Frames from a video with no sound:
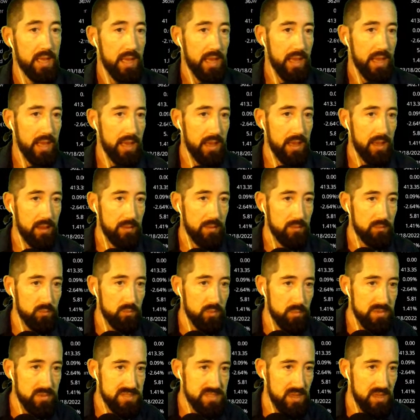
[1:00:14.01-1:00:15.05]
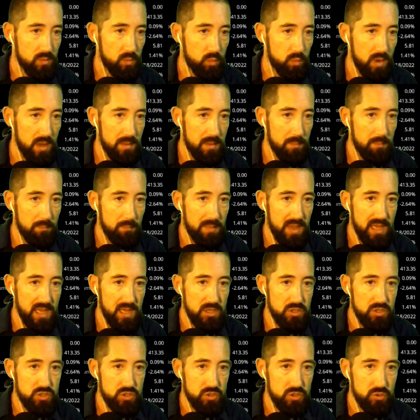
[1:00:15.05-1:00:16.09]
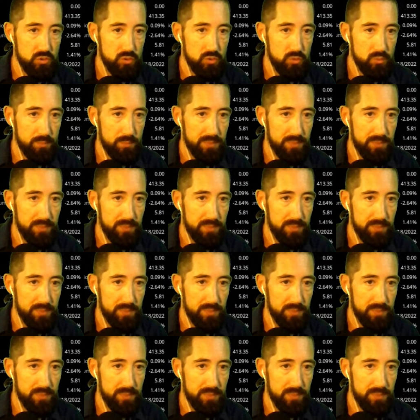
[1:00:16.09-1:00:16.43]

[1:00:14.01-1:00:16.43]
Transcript: And what we said, what made you